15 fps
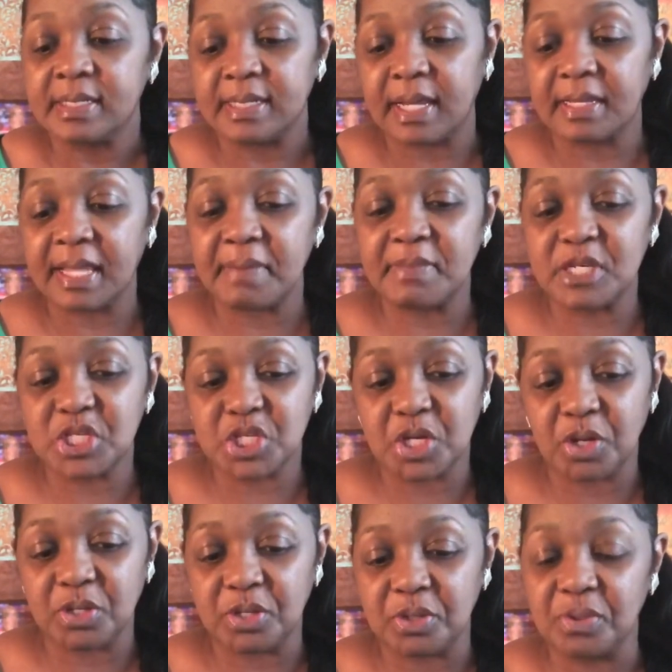Now let me
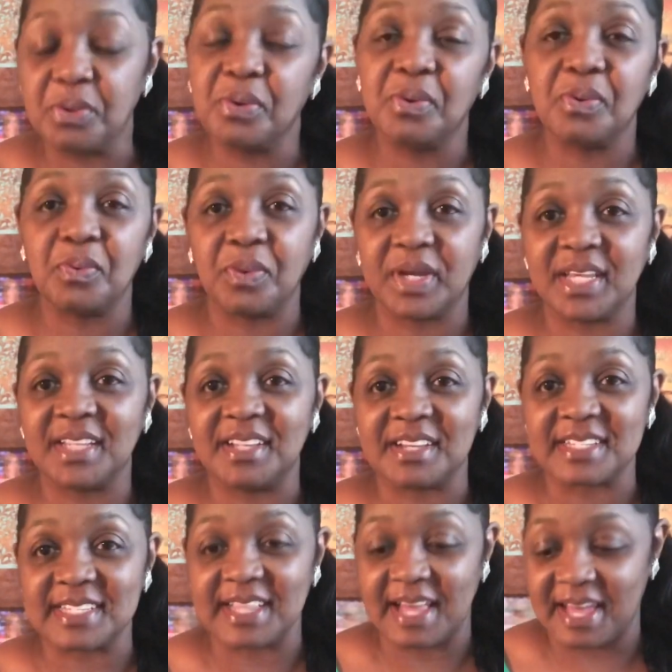show you what it
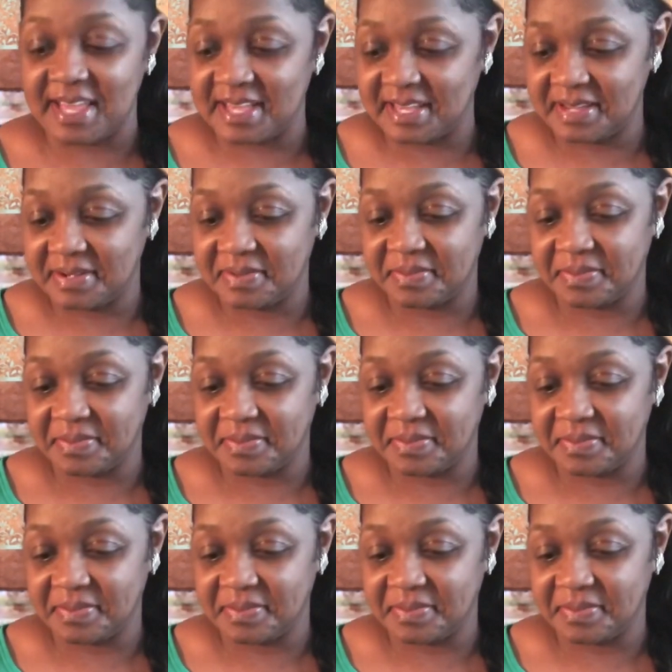looks like.